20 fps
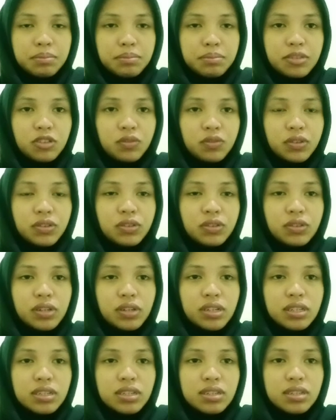Ms.
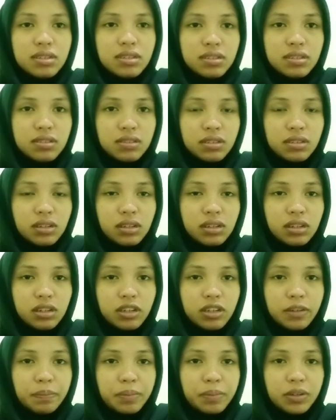Fajrani is
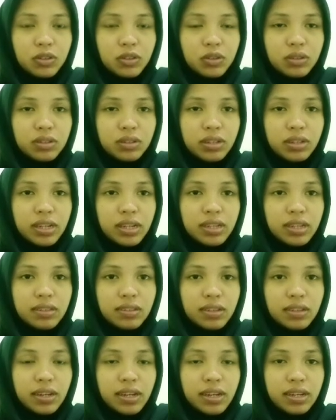a passionate
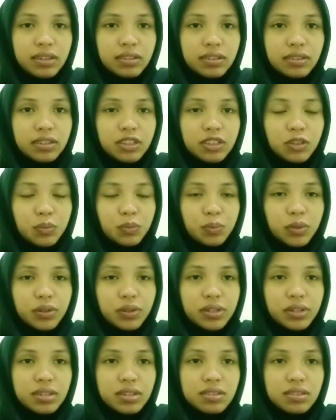and
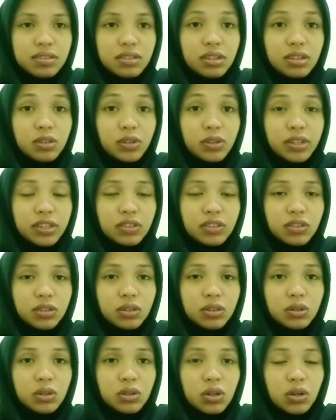experienced
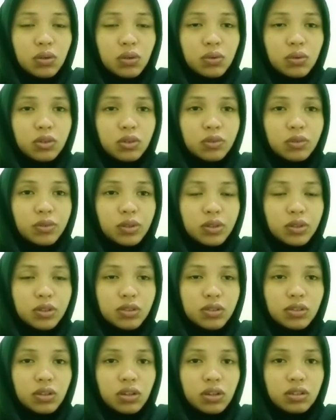educator who
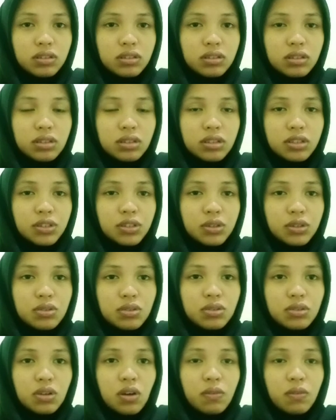focuses on the
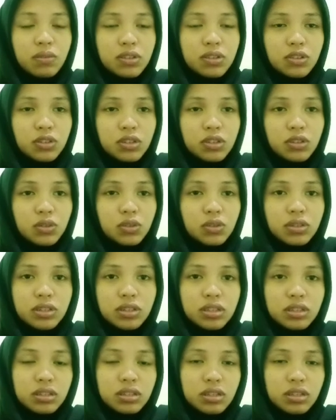use of literature
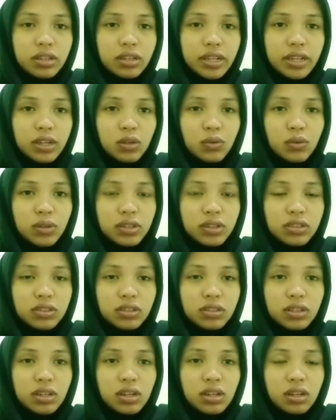in the
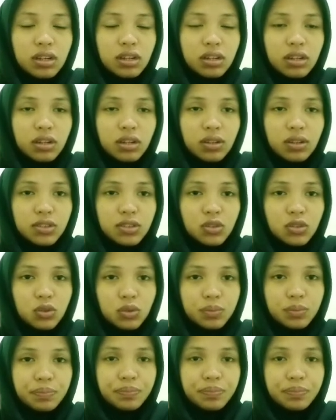language classroom.